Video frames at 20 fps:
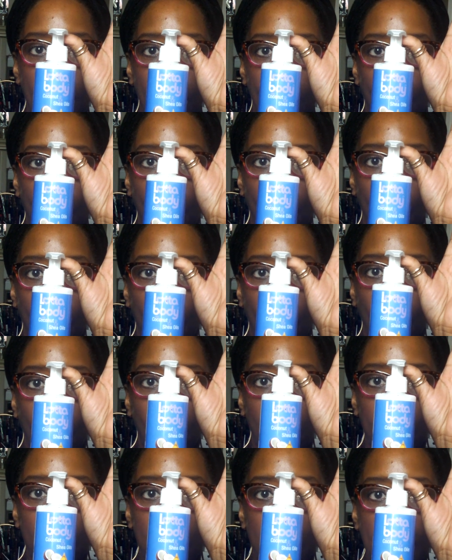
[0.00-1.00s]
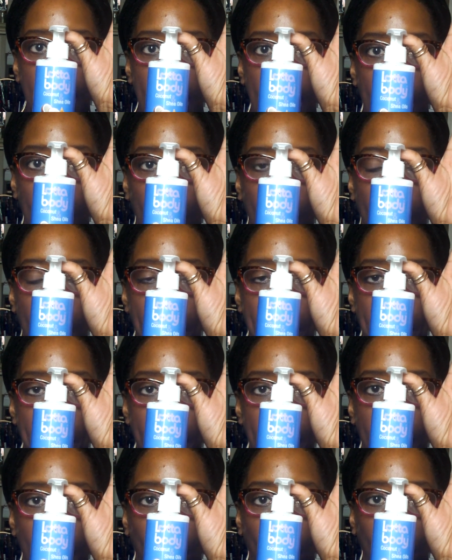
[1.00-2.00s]
Curl Style
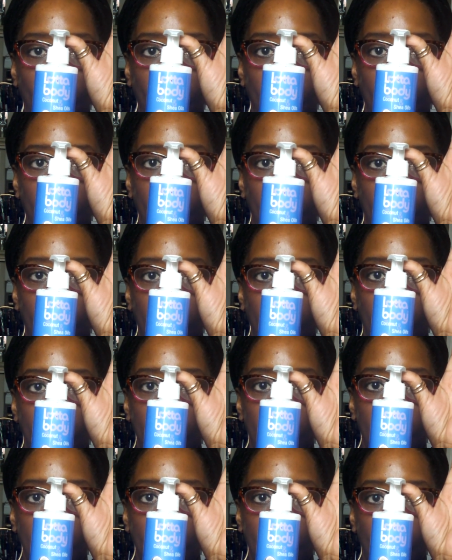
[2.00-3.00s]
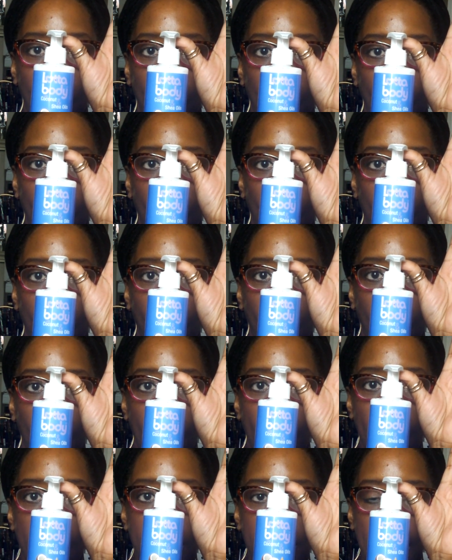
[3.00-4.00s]
and Milk. Curl
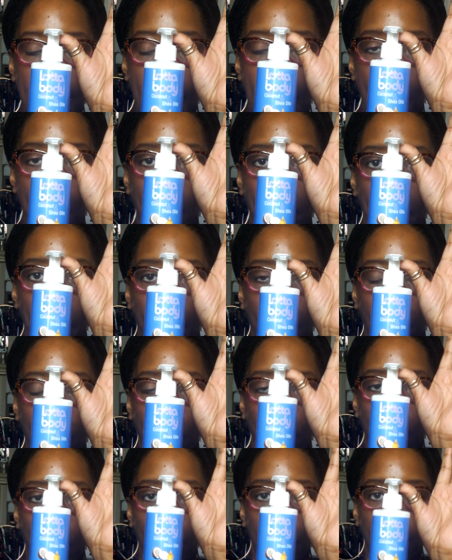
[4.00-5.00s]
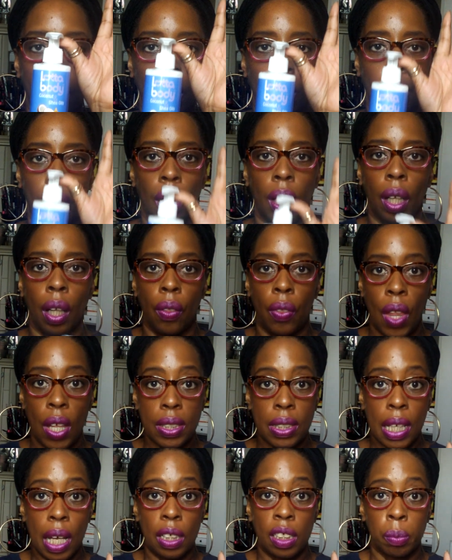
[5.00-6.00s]
and Style Milk. That
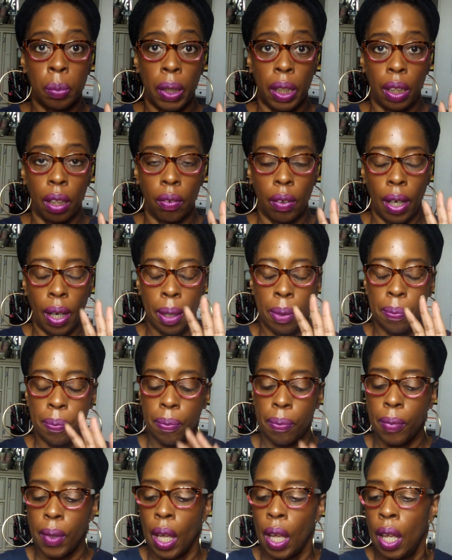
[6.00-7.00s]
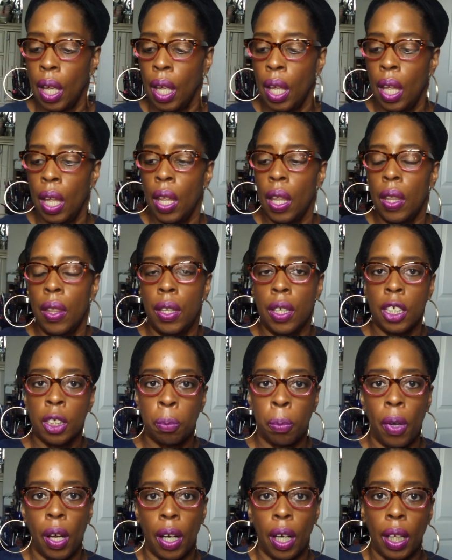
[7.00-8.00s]
sounds better, right? This
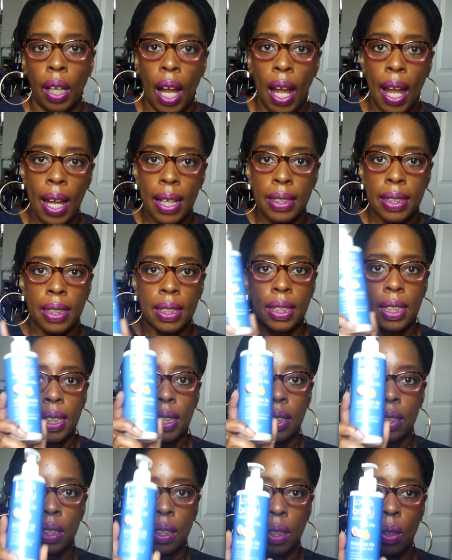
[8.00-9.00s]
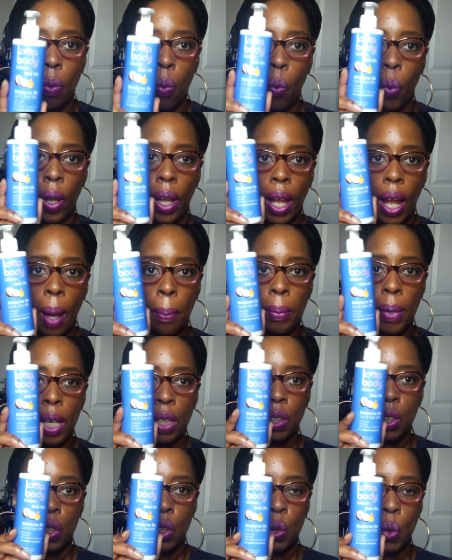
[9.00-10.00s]
product I had seen somewhere. I'm
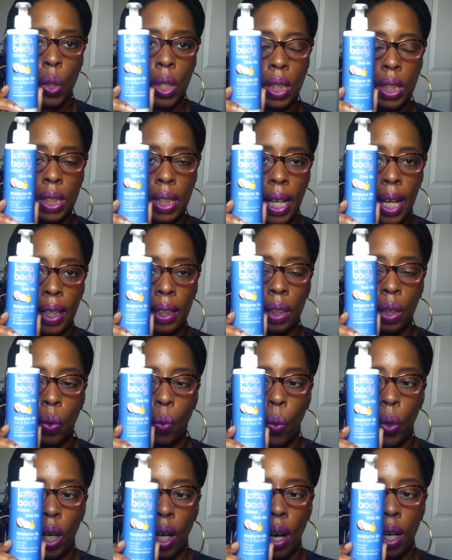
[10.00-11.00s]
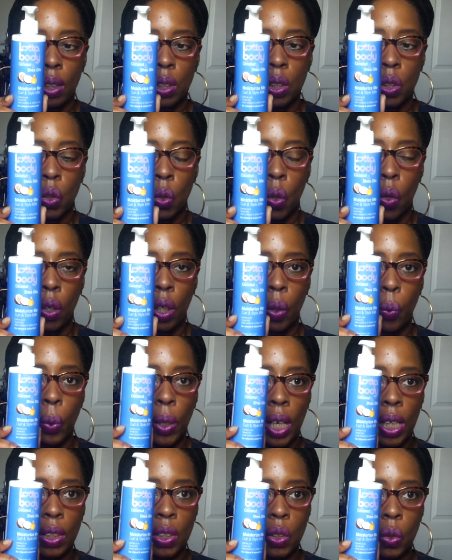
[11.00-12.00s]
not sure exactly where I saw it. And
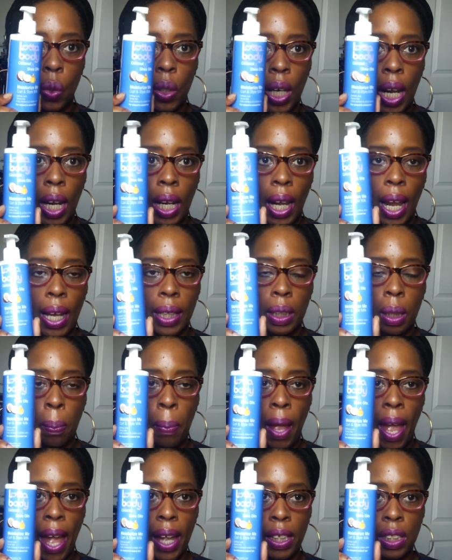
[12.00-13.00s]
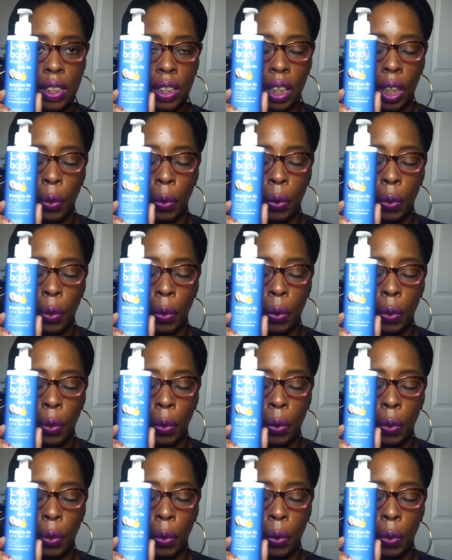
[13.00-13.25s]
when I saw it, I liked the packaging.